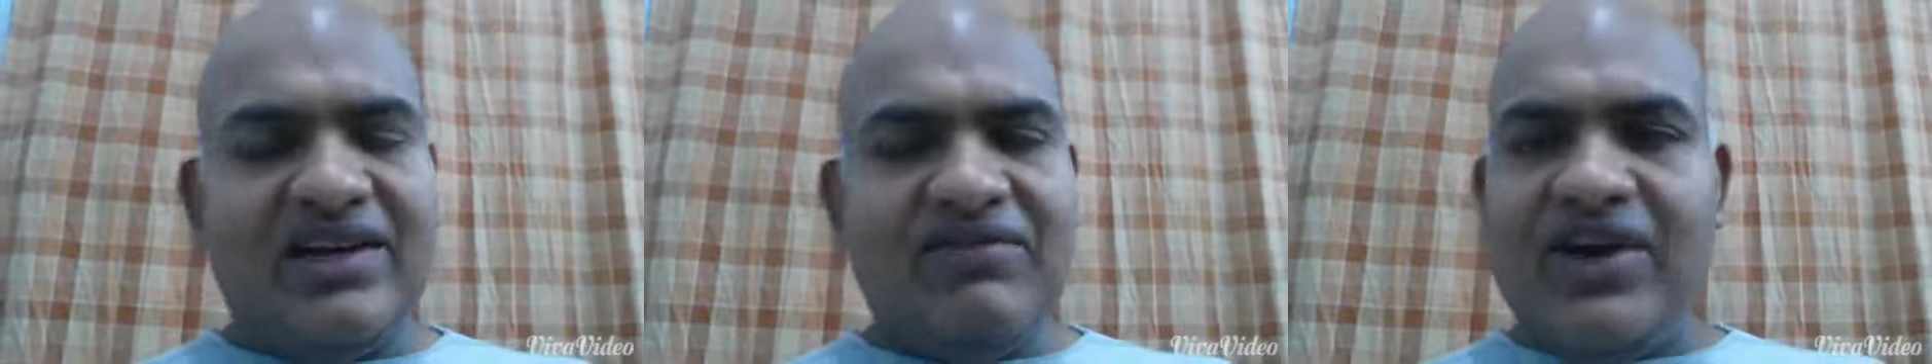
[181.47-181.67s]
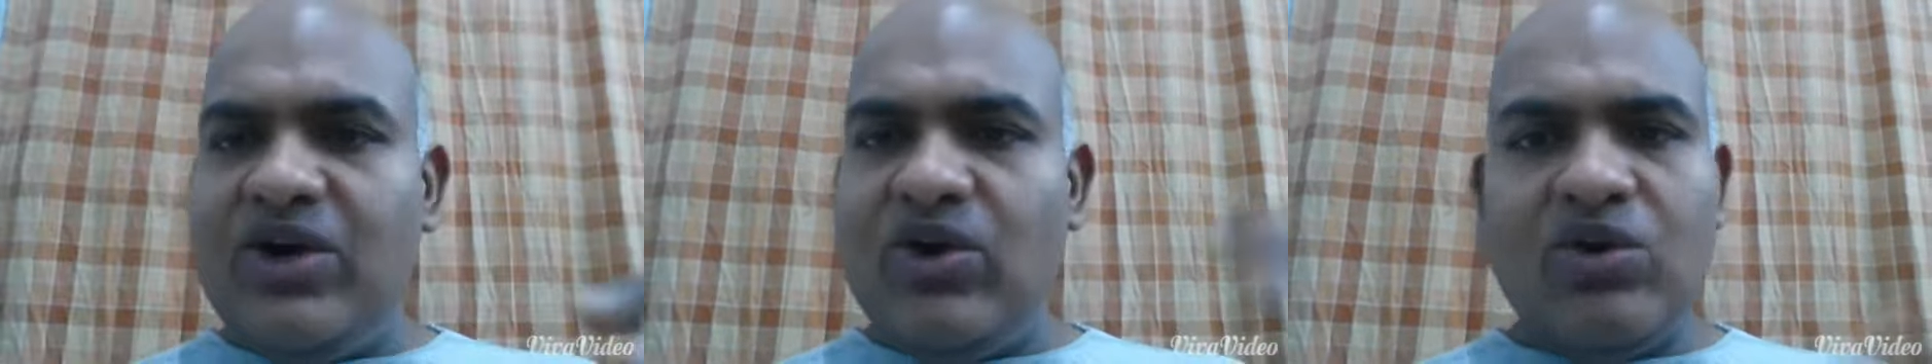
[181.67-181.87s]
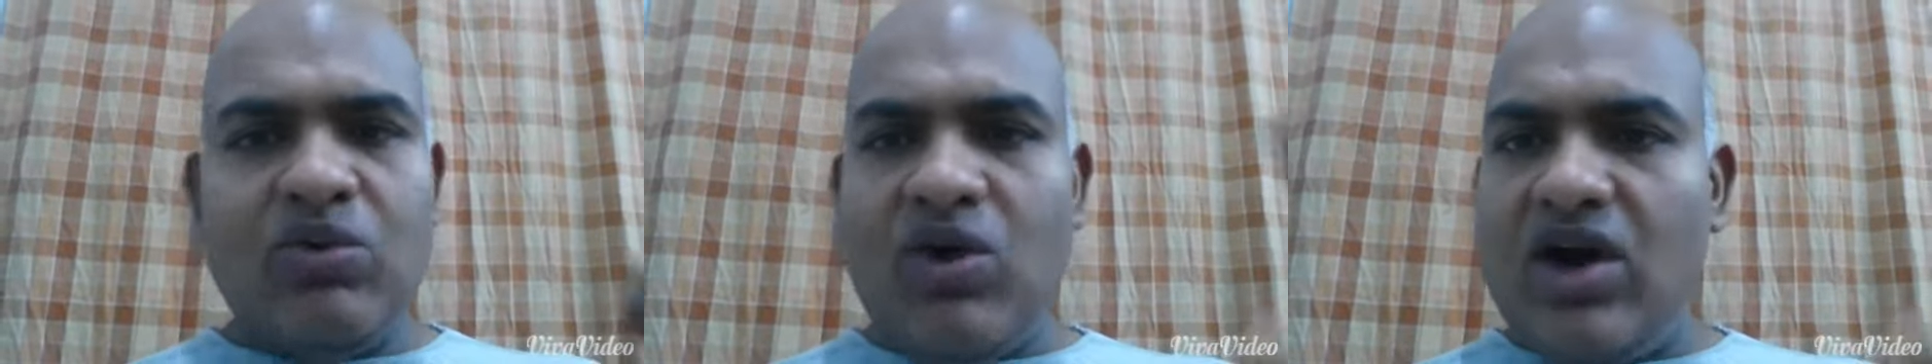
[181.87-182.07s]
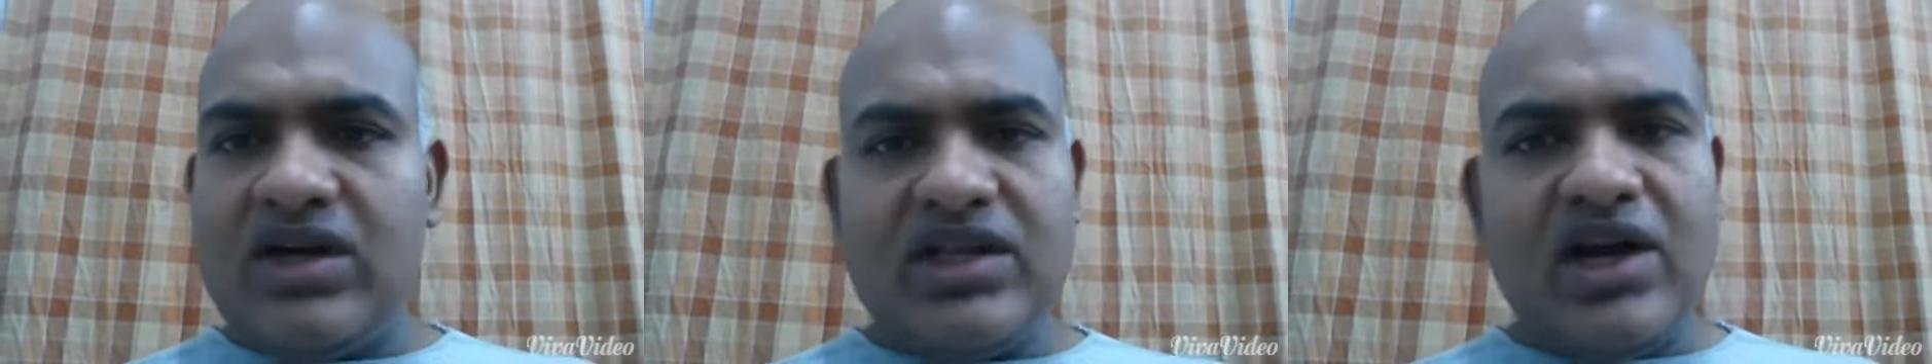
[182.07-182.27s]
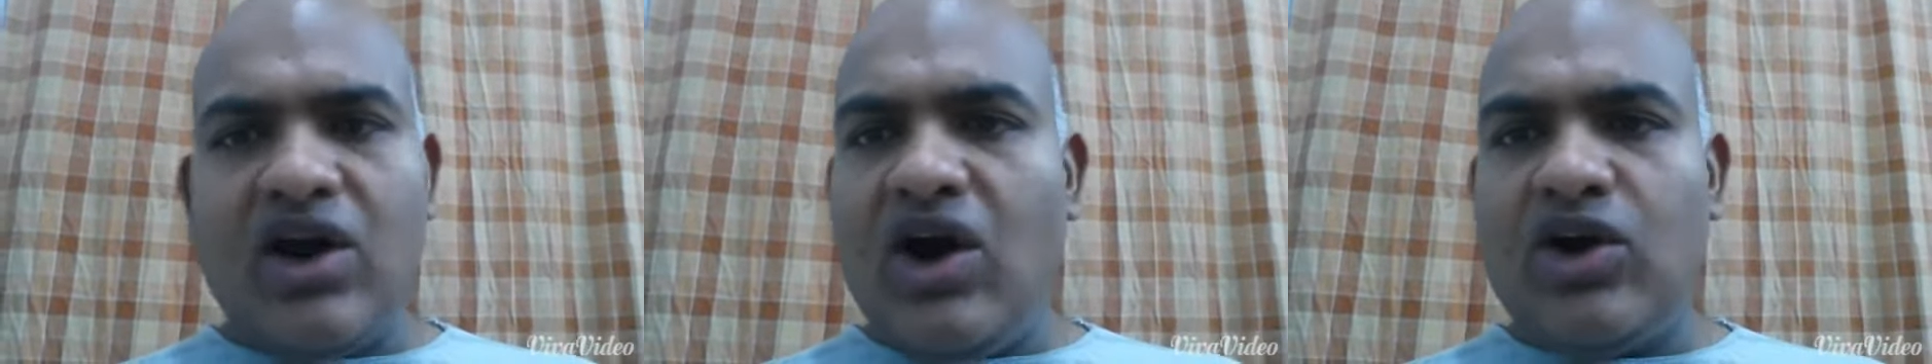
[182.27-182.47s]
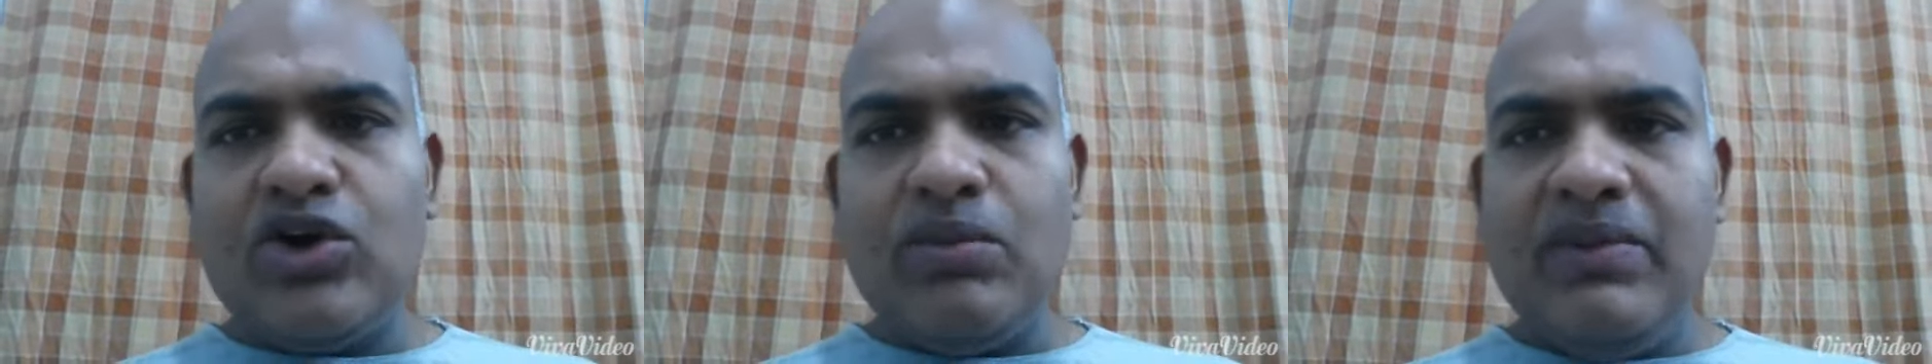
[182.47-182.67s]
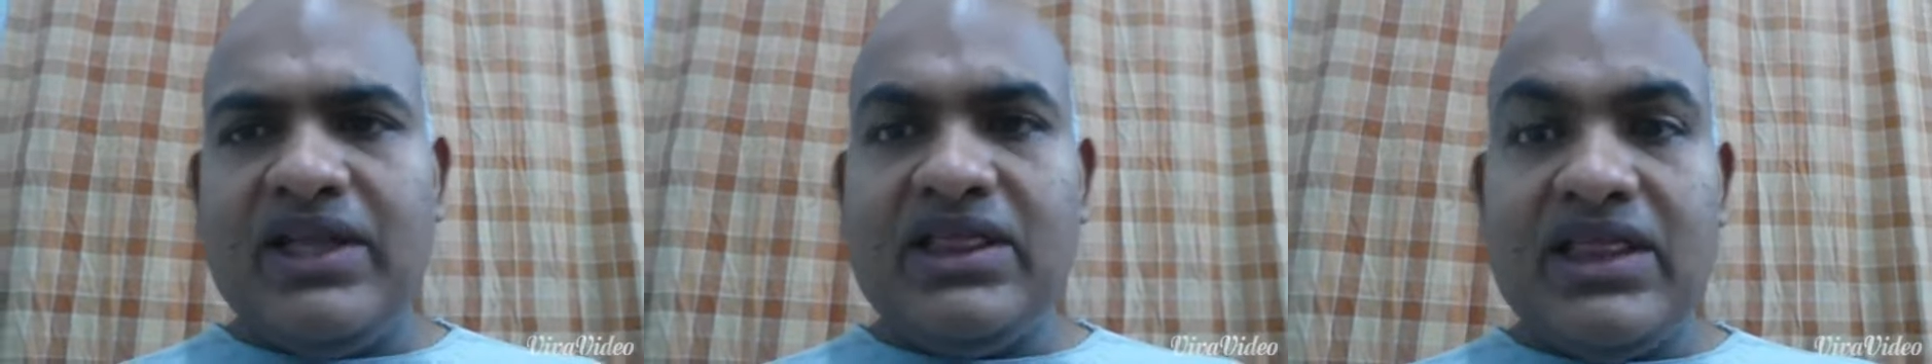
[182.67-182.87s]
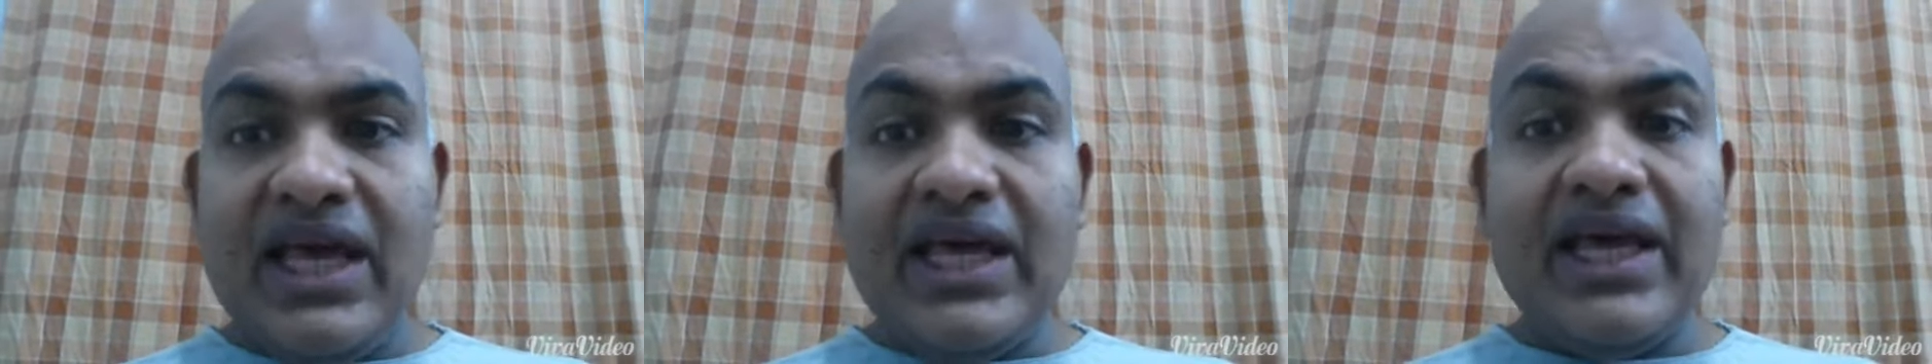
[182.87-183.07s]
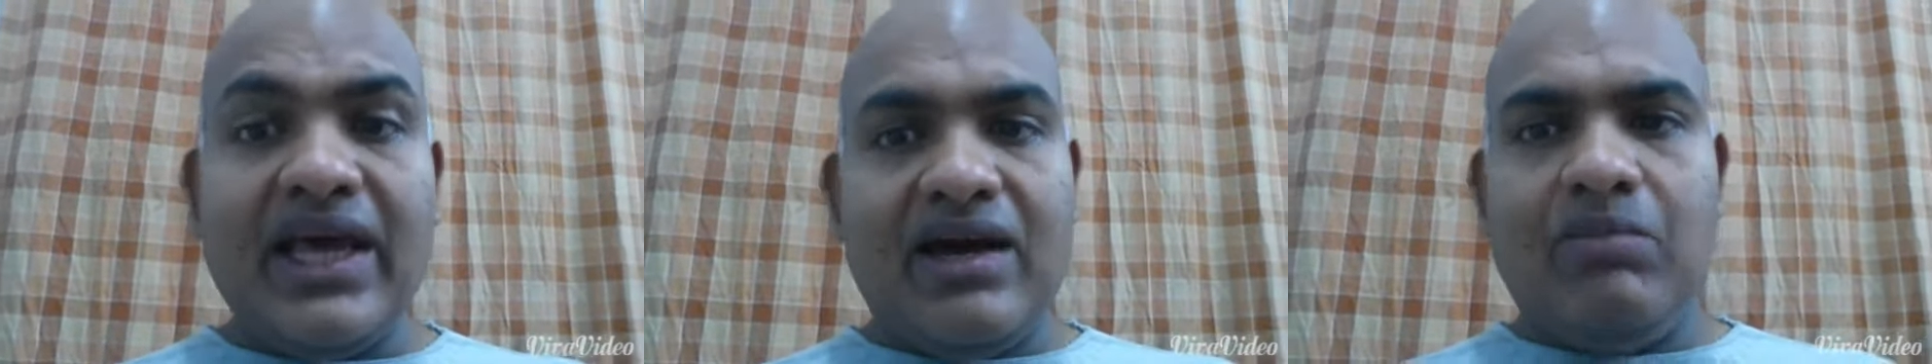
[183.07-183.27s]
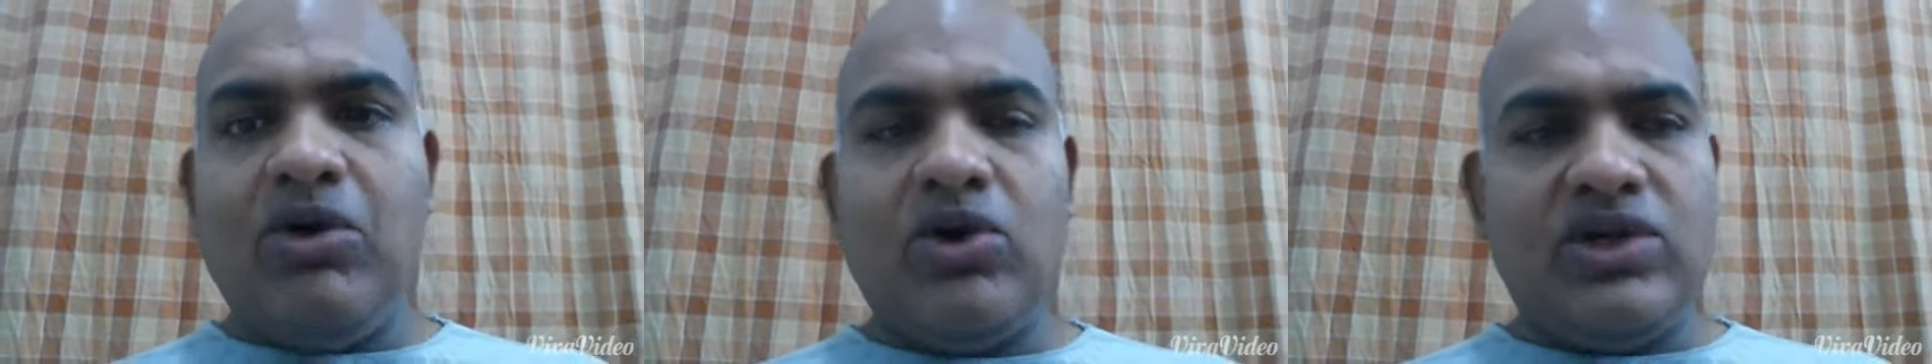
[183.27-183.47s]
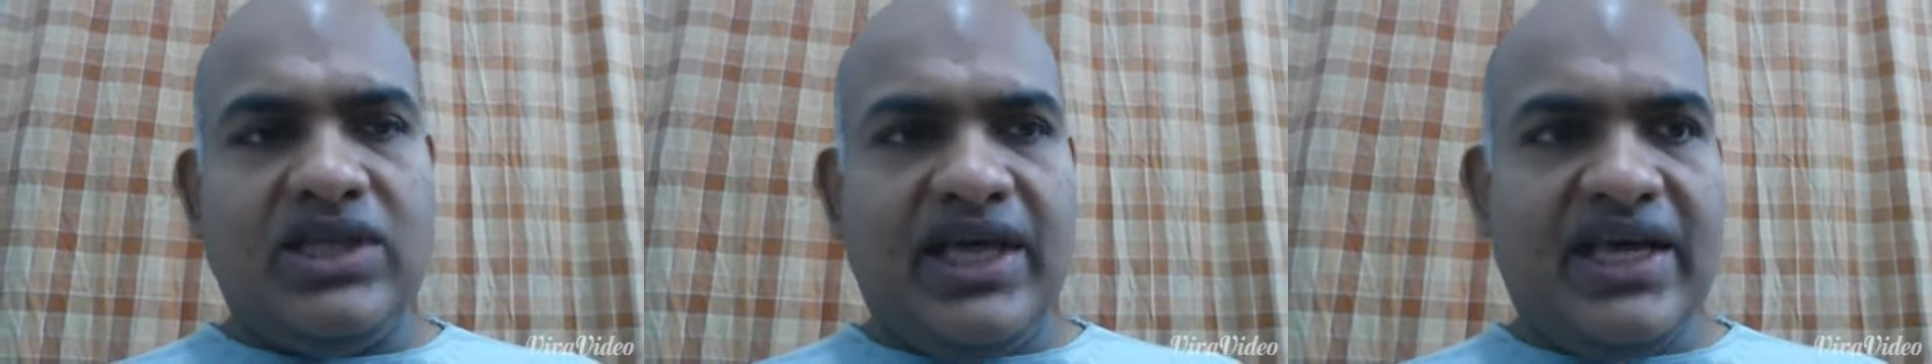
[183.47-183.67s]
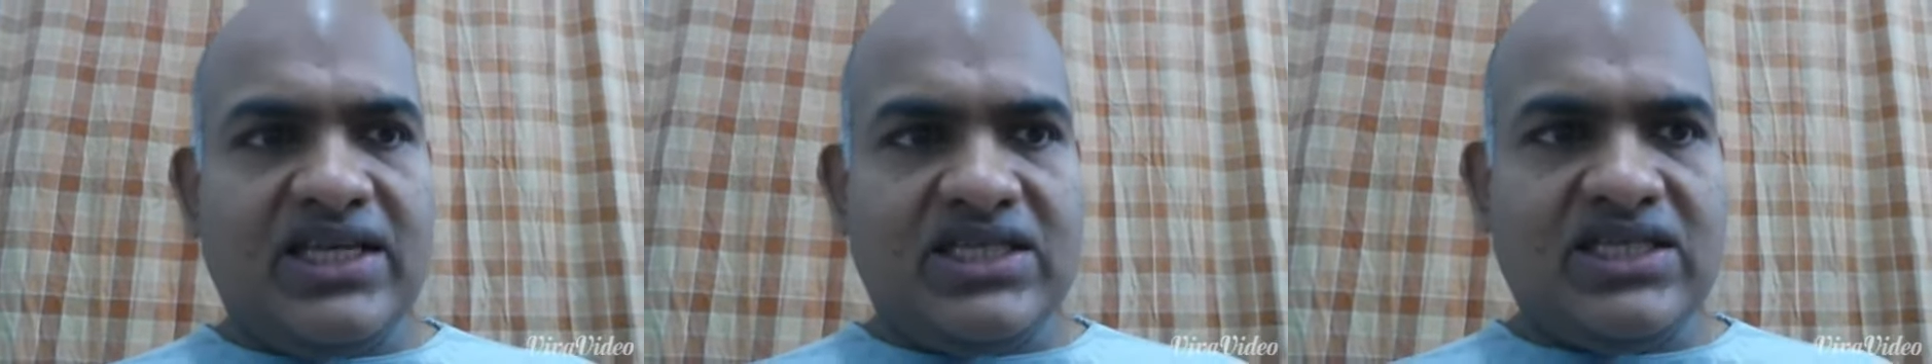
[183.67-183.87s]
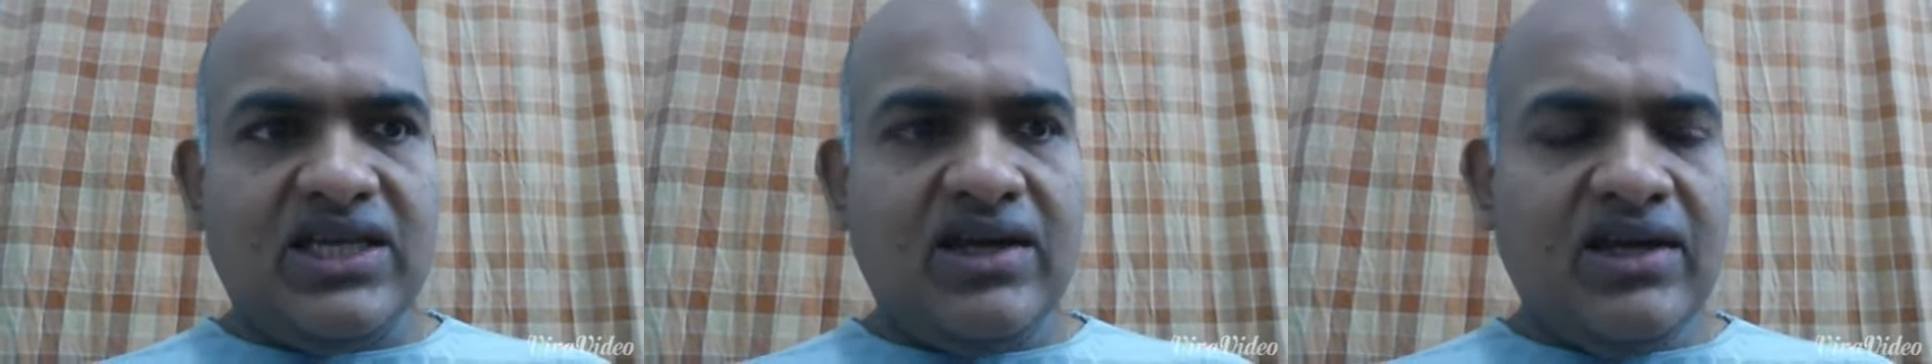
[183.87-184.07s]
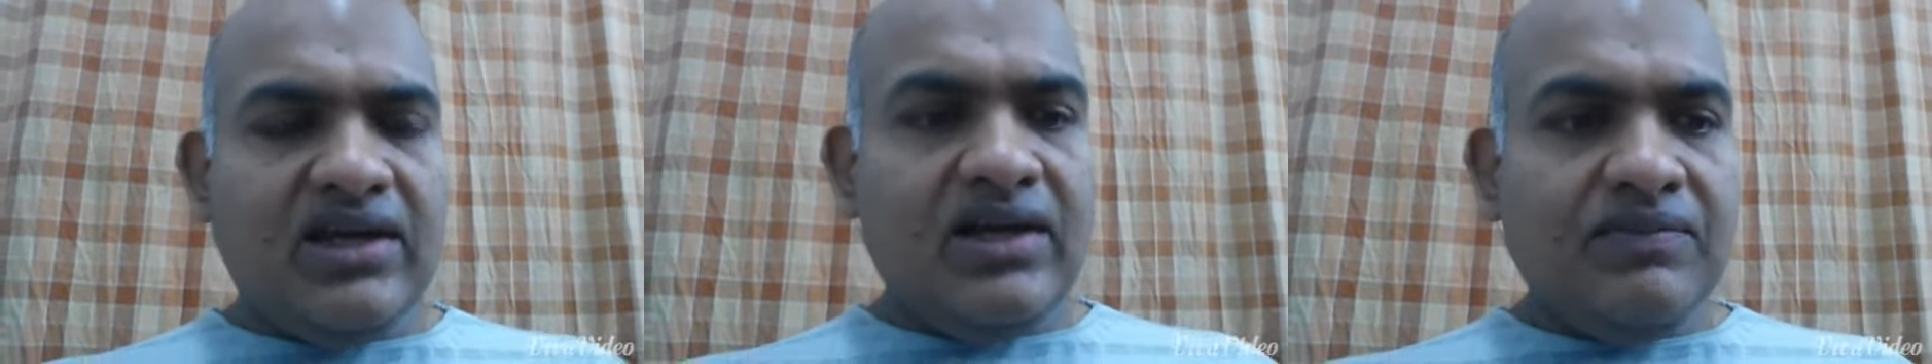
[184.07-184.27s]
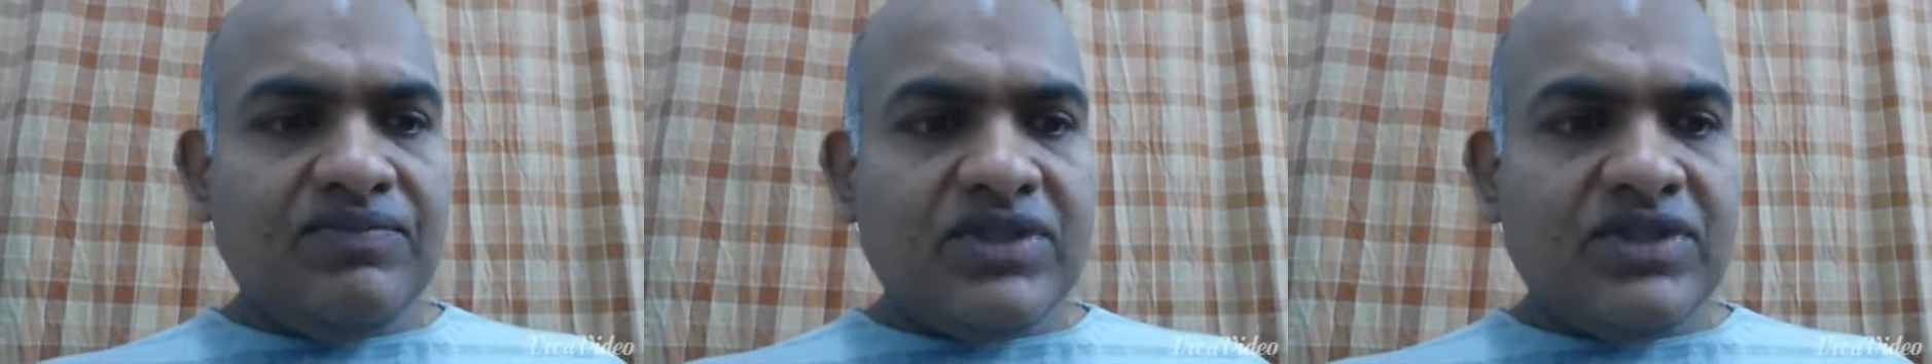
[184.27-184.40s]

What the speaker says: that. We don't want the dog to be thinking about things.